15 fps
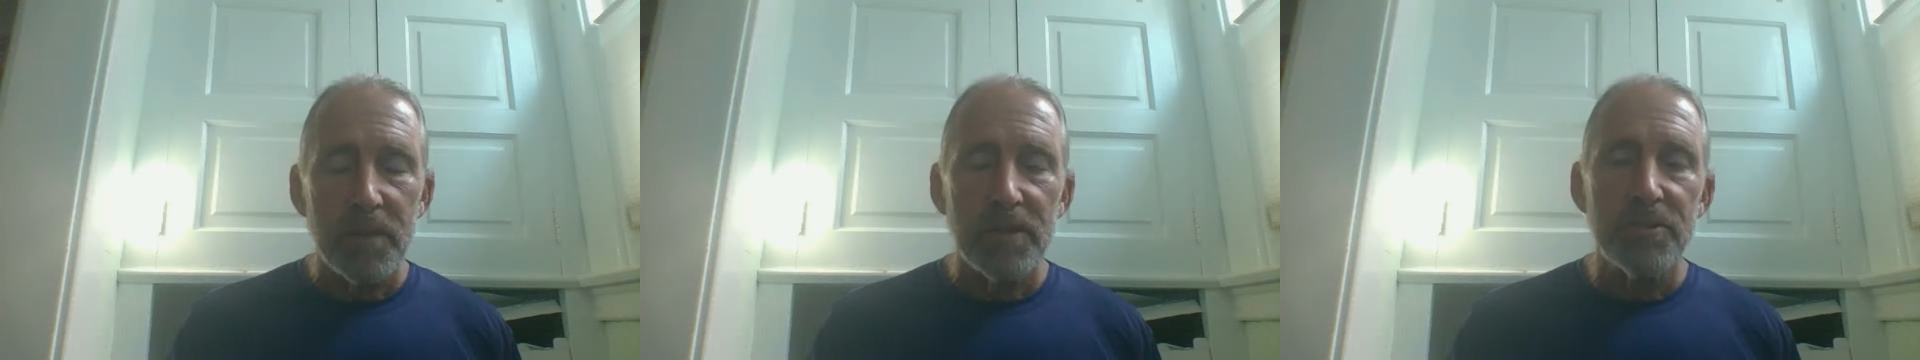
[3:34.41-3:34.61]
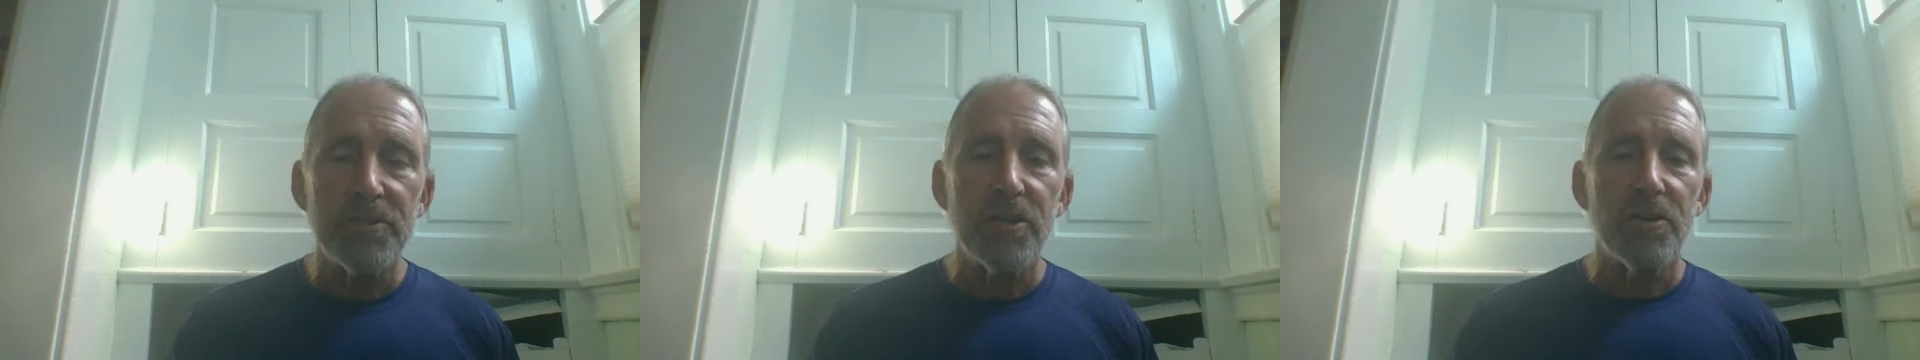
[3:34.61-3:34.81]

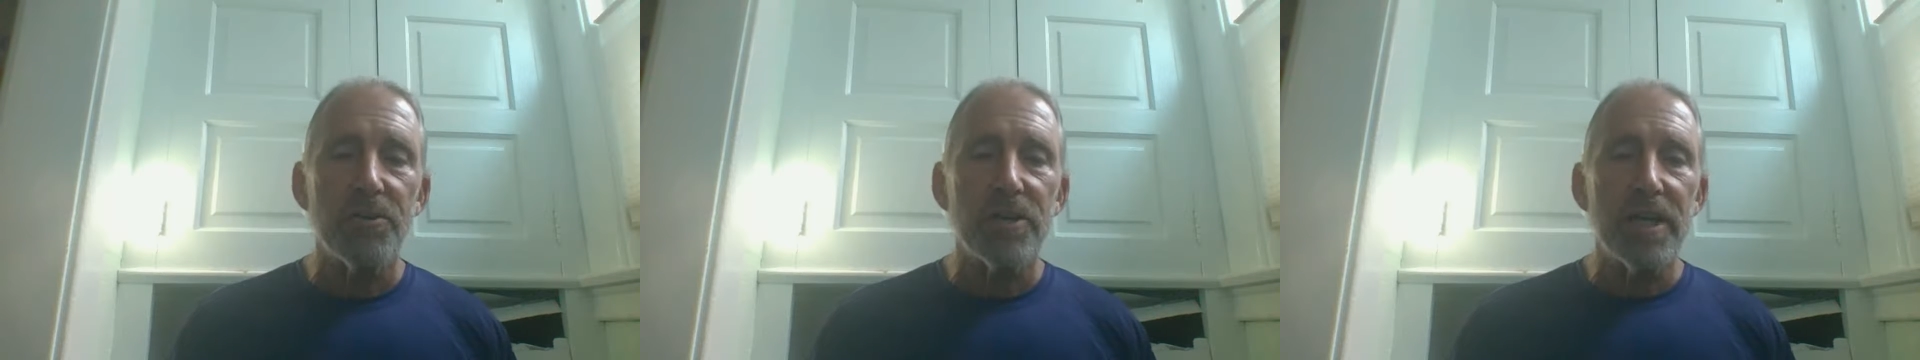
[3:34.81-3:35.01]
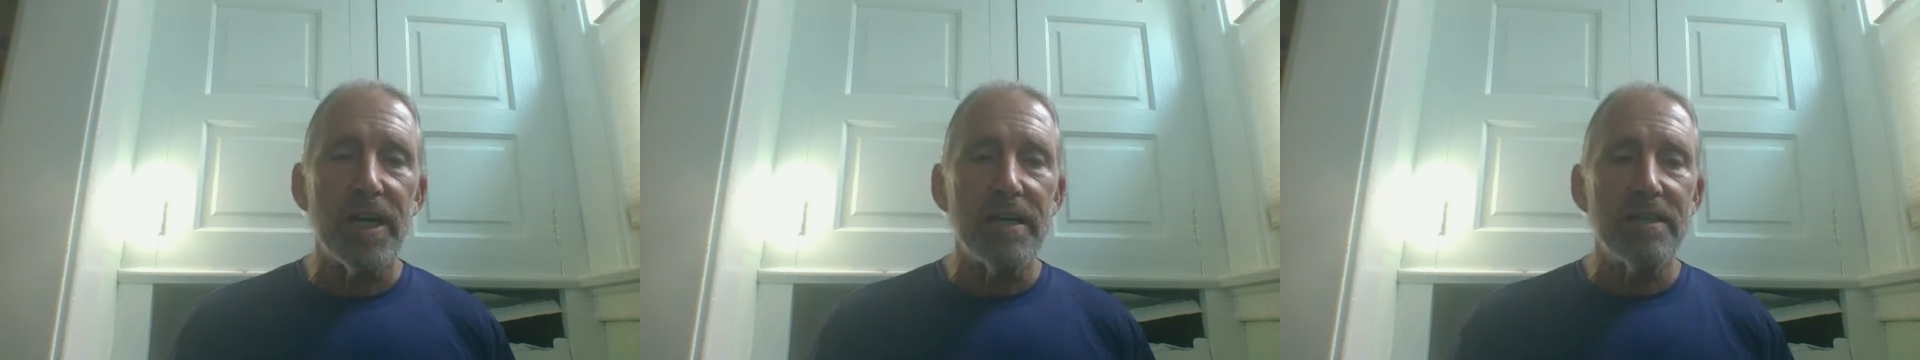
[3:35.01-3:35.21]
So
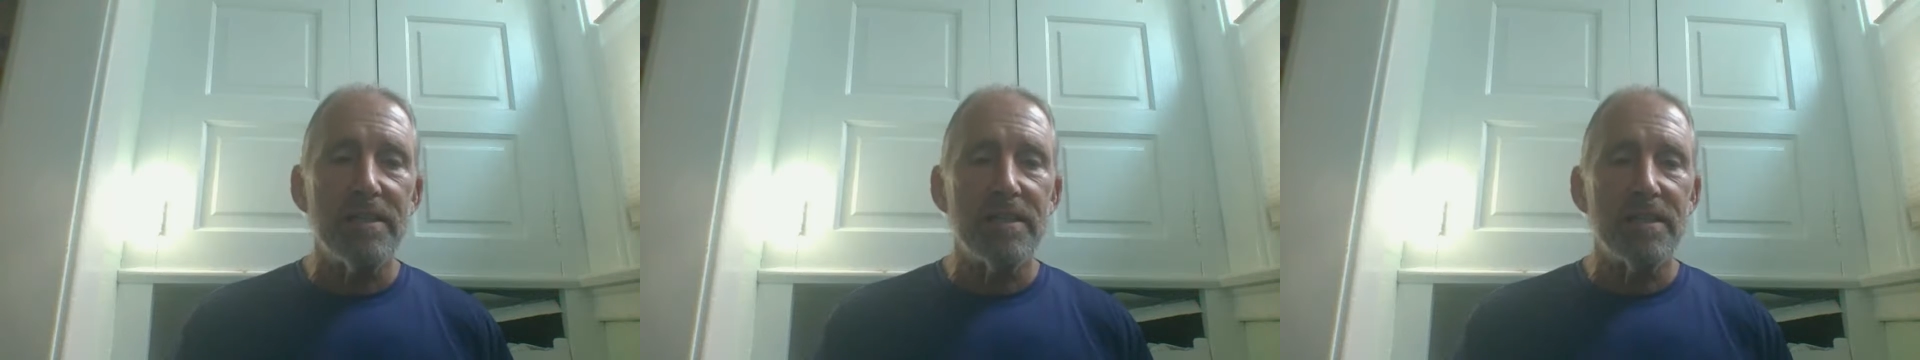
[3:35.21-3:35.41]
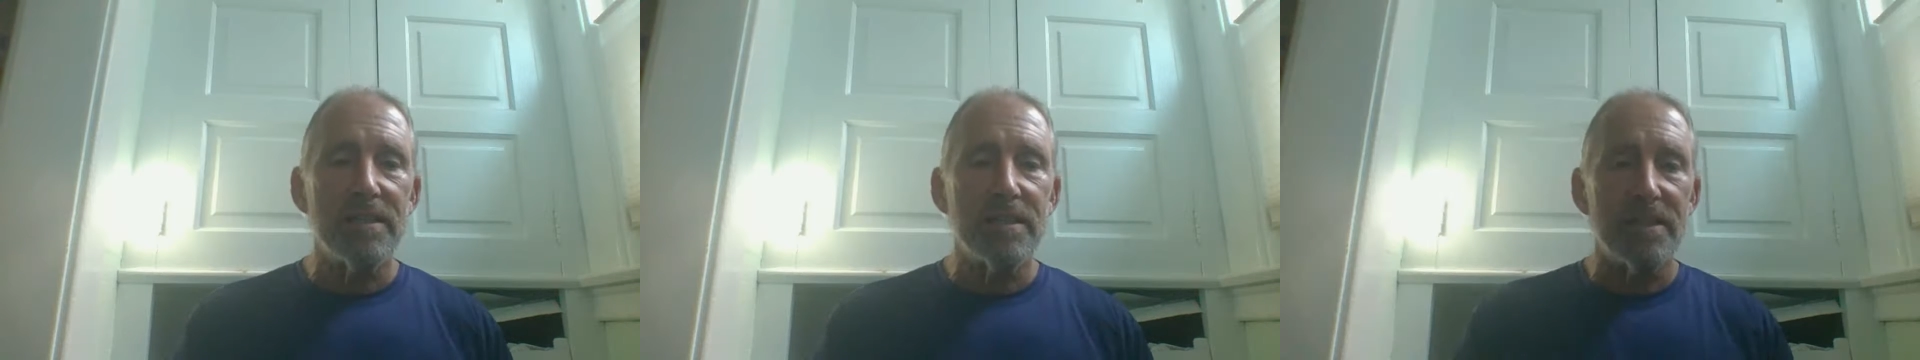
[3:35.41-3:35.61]
the
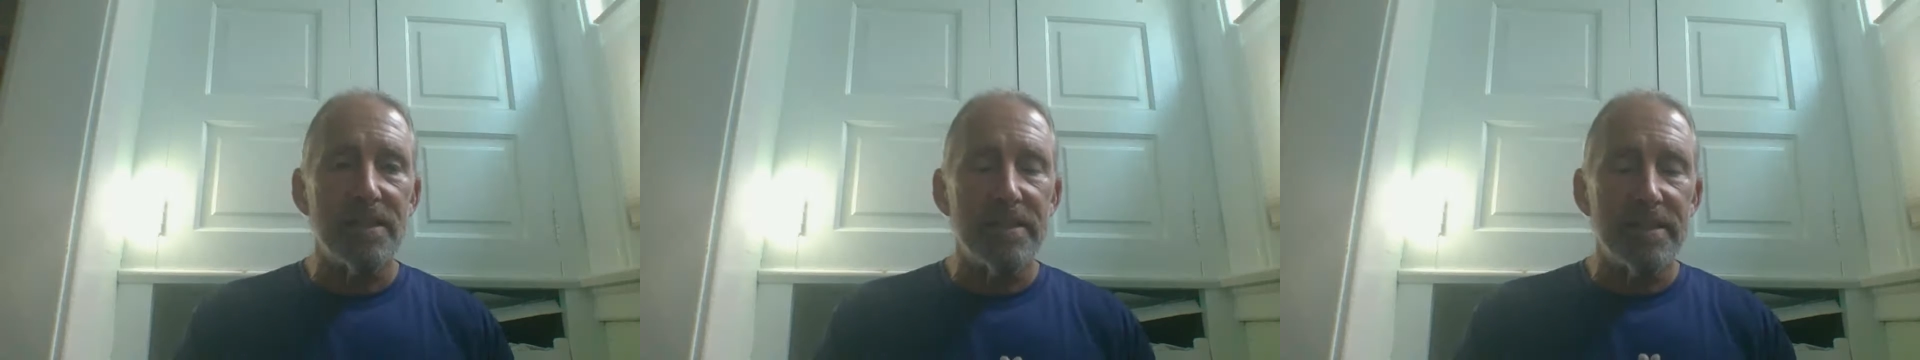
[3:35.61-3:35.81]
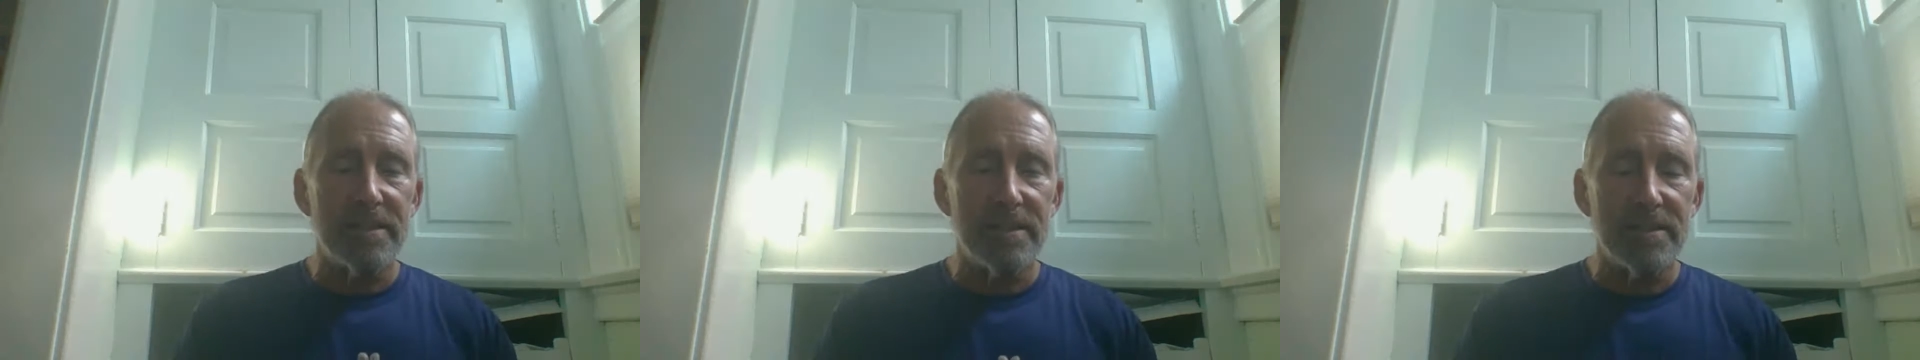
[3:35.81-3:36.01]
idea
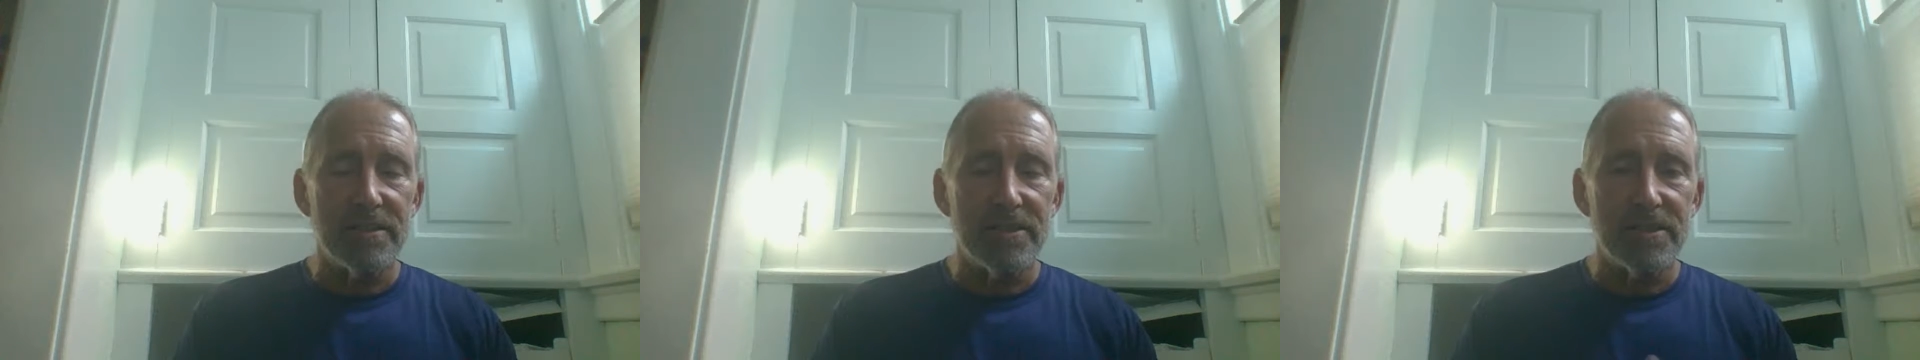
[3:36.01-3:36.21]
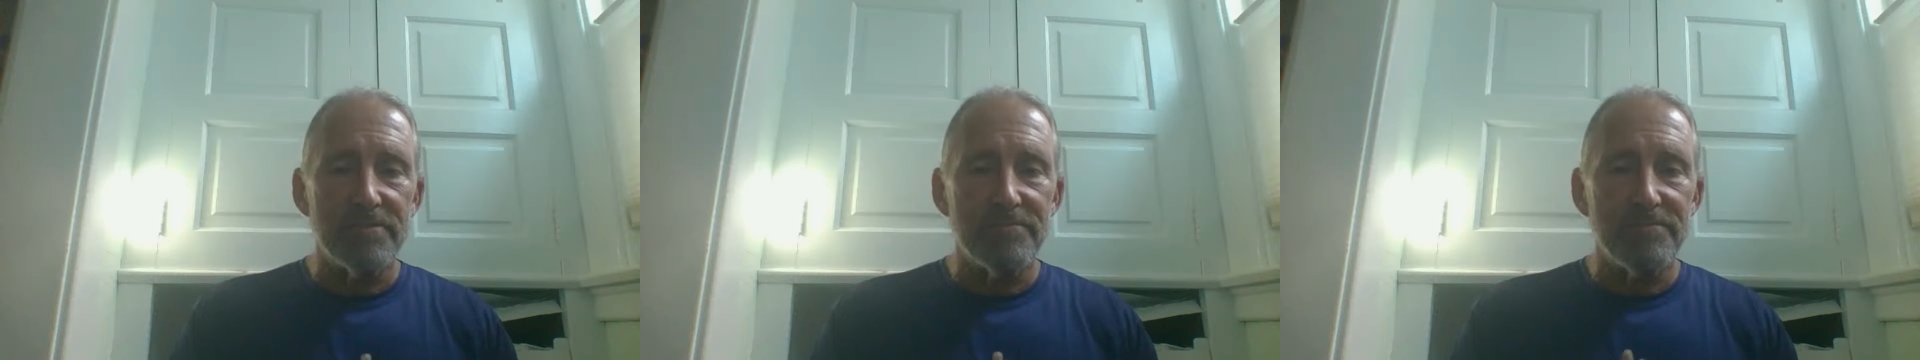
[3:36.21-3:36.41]

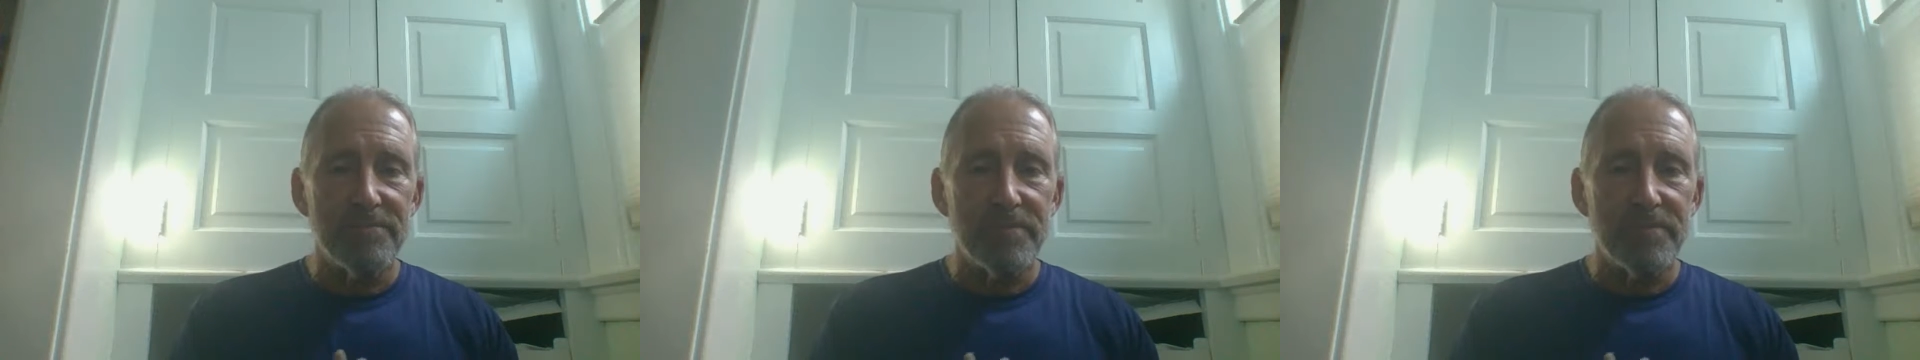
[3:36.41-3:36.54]
is,